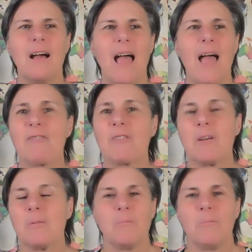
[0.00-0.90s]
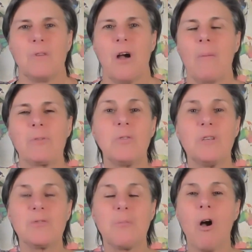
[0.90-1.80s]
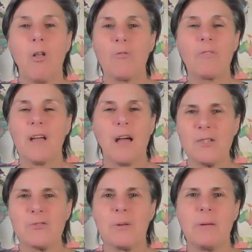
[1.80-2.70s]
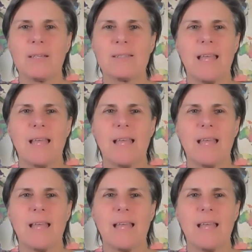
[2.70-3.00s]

have opportunities from all over the country because